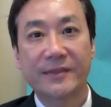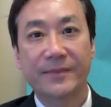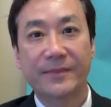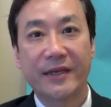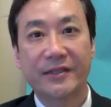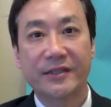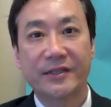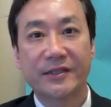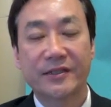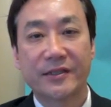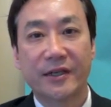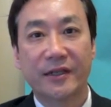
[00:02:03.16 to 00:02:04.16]
patients'
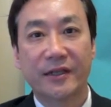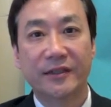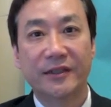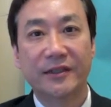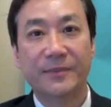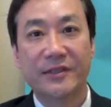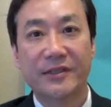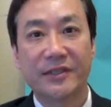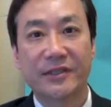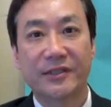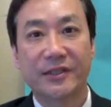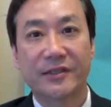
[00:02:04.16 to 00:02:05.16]
lid
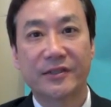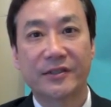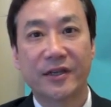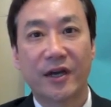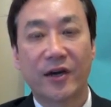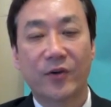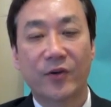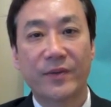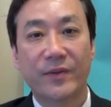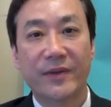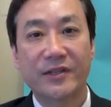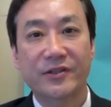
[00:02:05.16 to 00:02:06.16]
positions, we
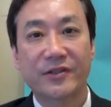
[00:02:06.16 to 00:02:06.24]
measure the